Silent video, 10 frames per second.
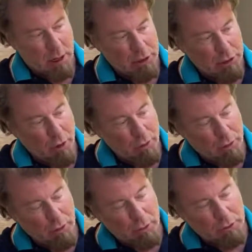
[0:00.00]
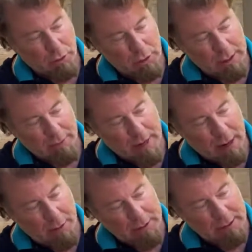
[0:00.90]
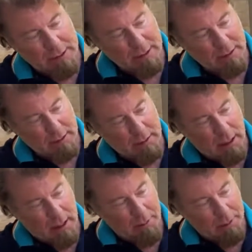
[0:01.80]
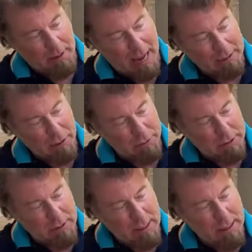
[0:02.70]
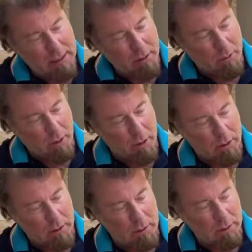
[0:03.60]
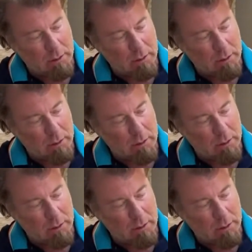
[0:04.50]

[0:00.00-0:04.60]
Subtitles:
A yogurt alternative. Now, is it a lactose thing or?